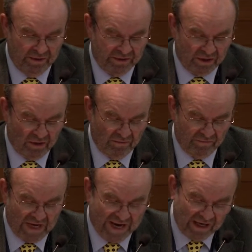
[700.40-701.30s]
So
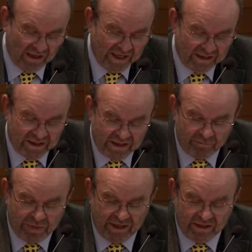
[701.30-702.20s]
idleness and
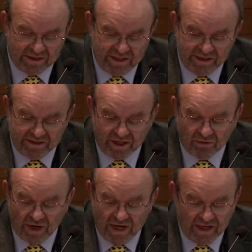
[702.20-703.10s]
dependency is
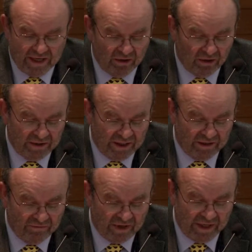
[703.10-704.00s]
degrading and
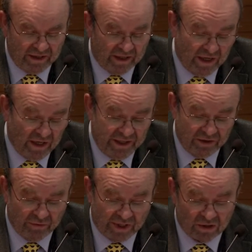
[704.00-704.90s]
undignified. It can lead
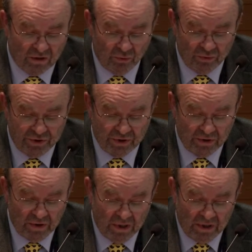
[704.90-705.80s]
to exclusion,